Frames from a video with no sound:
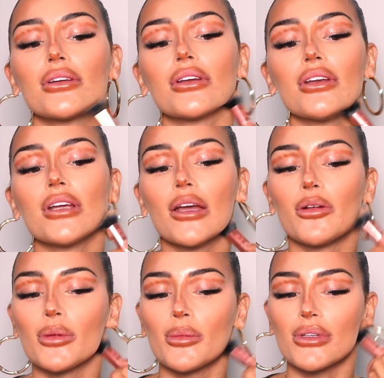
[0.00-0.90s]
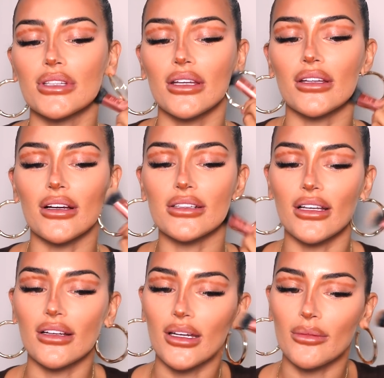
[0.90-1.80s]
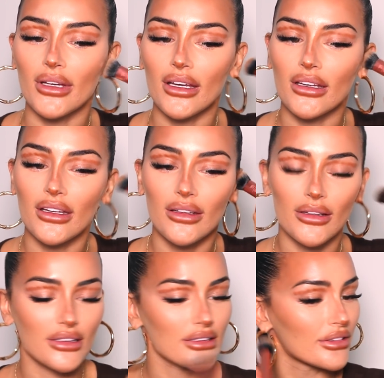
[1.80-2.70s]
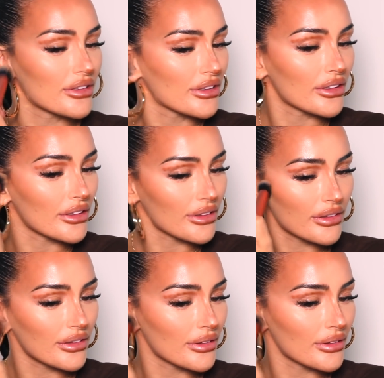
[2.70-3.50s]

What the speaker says: Don't you hate when people say that? It's like, okay, we get it. It's not true.